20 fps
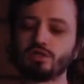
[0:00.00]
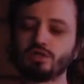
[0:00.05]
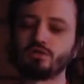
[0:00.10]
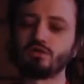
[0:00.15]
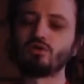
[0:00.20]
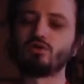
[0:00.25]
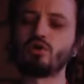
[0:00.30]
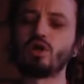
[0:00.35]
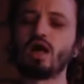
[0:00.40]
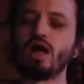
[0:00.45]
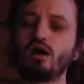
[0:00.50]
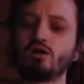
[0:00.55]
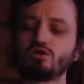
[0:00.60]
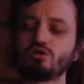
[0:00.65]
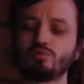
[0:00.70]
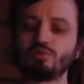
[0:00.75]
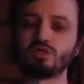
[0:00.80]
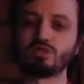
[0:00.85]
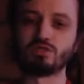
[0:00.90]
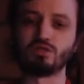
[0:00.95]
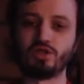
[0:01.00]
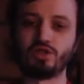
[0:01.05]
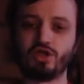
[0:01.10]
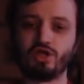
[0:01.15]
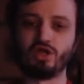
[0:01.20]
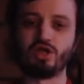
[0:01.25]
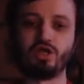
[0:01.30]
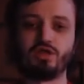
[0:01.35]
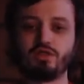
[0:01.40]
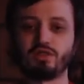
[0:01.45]
Ground
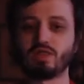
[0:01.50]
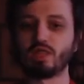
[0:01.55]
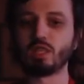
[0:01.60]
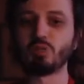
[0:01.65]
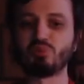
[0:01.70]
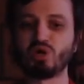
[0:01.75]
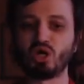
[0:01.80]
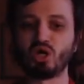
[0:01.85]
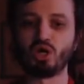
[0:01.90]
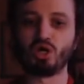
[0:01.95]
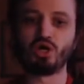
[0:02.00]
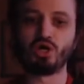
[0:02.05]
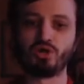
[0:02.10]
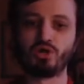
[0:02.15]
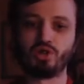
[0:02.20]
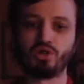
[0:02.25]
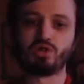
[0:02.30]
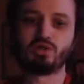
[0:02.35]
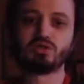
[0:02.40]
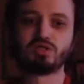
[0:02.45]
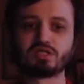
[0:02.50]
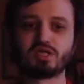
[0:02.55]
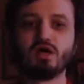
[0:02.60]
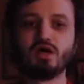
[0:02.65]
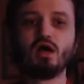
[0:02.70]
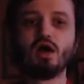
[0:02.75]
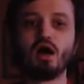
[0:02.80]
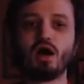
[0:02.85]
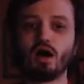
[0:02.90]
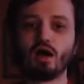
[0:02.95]
beneath birds,
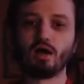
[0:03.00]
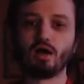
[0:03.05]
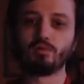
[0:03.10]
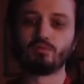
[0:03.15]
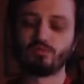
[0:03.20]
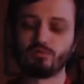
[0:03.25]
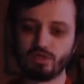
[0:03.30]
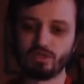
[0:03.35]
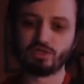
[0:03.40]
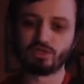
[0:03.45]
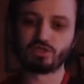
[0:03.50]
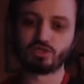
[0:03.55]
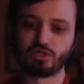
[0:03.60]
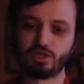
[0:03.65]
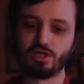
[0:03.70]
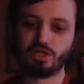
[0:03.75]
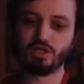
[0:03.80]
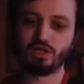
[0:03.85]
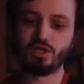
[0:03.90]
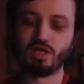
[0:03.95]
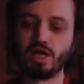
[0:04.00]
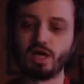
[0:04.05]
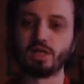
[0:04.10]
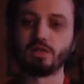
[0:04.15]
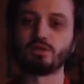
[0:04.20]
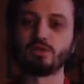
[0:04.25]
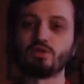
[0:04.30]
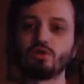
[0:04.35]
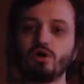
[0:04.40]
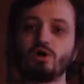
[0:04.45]
I'm reached the
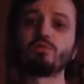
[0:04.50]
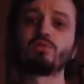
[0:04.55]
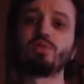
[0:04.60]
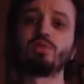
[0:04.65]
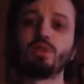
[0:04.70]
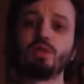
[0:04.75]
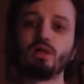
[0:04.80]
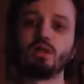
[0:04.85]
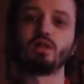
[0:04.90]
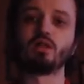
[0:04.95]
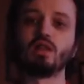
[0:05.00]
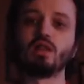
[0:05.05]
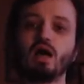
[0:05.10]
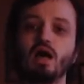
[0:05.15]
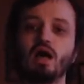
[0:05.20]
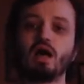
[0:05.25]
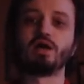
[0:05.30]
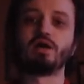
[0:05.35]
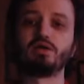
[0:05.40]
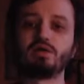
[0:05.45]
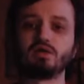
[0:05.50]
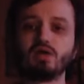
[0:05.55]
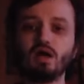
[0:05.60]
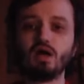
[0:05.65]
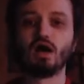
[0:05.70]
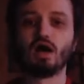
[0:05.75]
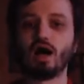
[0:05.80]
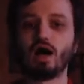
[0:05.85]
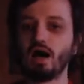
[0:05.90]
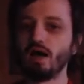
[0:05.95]
end of the line.
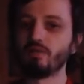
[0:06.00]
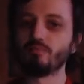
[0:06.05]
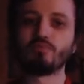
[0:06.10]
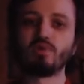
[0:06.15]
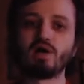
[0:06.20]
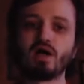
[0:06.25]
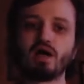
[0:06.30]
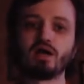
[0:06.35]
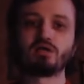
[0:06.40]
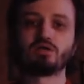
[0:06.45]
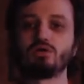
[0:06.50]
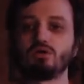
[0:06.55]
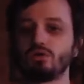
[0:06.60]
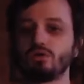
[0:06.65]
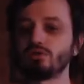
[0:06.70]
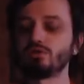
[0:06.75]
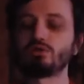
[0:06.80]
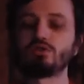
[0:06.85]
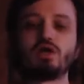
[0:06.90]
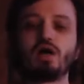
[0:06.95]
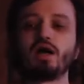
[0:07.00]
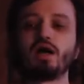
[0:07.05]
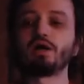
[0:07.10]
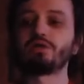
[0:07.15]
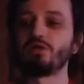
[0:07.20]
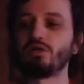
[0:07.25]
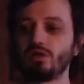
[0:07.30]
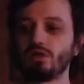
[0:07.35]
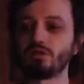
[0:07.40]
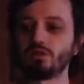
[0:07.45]
I'm back on track
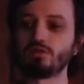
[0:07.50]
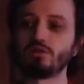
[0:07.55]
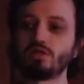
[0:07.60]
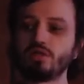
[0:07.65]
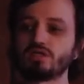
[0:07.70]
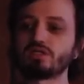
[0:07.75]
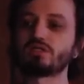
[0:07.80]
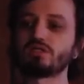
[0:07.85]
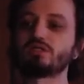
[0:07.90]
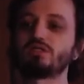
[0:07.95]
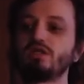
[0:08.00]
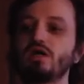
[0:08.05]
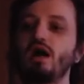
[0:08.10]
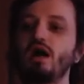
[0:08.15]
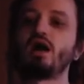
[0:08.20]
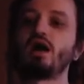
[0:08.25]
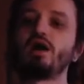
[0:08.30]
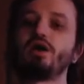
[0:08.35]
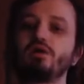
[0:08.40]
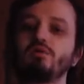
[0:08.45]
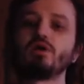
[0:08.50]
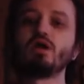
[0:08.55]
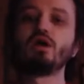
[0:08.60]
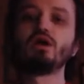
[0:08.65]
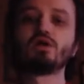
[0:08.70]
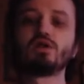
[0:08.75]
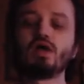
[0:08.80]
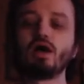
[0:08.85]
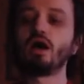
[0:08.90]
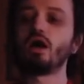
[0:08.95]
in this
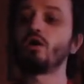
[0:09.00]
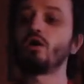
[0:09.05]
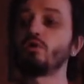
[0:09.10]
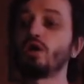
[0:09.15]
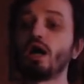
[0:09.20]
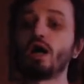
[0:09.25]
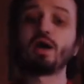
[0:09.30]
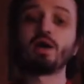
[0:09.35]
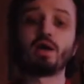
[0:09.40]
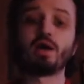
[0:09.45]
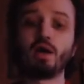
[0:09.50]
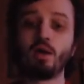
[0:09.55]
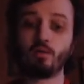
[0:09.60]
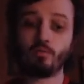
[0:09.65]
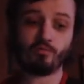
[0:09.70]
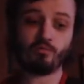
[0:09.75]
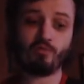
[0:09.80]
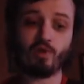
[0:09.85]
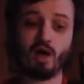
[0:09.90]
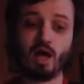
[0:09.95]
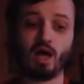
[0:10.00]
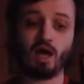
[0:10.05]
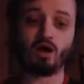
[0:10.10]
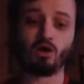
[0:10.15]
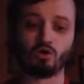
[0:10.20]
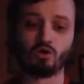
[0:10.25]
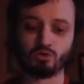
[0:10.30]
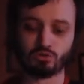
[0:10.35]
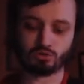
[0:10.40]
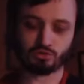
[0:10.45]
time. Now I have
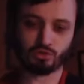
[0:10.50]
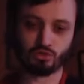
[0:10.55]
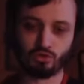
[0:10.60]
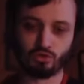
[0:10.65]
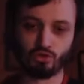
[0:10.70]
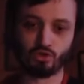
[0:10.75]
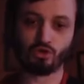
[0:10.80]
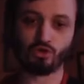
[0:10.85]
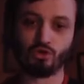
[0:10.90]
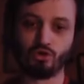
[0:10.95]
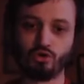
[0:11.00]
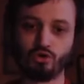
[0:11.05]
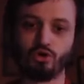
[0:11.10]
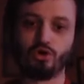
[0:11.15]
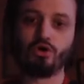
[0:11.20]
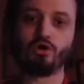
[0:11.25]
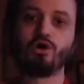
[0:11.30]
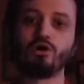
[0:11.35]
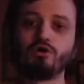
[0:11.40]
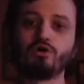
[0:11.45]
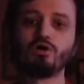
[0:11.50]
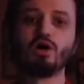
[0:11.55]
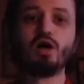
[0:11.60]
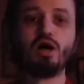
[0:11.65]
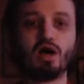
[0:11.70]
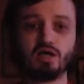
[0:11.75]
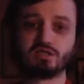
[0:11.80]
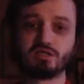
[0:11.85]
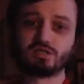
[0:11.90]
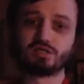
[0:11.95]
found you,
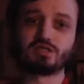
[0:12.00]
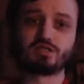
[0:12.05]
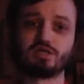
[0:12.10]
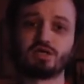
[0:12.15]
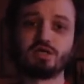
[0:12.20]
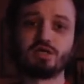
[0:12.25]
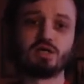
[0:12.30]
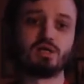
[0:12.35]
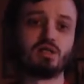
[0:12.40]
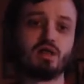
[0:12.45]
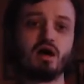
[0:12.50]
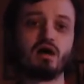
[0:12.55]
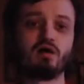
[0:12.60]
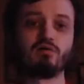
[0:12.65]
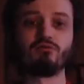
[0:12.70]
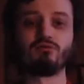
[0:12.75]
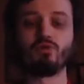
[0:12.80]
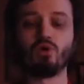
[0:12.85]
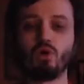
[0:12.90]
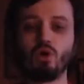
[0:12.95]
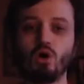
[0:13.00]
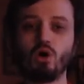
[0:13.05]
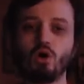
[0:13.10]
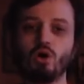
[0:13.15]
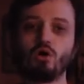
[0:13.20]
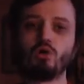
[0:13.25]
and still I fall